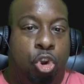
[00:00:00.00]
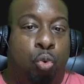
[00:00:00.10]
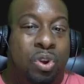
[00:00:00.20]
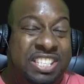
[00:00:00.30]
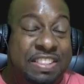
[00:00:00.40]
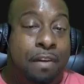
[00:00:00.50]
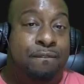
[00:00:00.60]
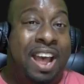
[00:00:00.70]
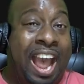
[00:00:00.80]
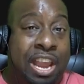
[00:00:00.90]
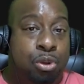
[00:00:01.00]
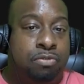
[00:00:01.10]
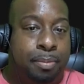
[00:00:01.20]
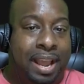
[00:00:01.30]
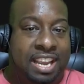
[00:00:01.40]
receive the values
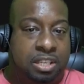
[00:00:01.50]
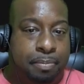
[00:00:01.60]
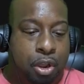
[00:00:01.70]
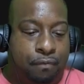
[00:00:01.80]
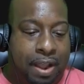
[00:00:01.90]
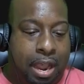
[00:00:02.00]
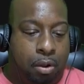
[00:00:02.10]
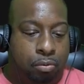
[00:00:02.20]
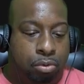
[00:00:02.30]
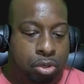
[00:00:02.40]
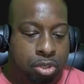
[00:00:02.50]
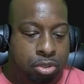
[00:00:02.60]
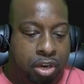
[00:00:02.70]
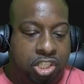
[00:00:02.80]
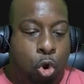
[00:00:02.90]
from the XML file.
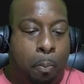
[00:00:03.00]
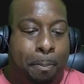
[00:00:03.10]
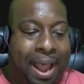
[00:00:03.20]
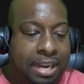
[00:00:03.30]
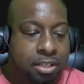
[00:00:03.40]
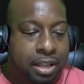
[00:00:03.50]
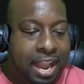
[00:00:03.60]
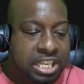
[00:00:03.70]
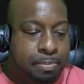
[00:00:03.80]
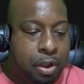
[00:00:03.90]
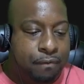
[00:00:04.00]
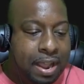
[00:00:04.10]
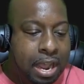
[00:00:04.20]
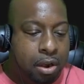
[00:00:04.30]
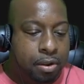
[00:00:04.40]
So let's go back to the XML
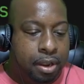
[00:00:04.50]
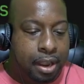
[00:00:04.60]
file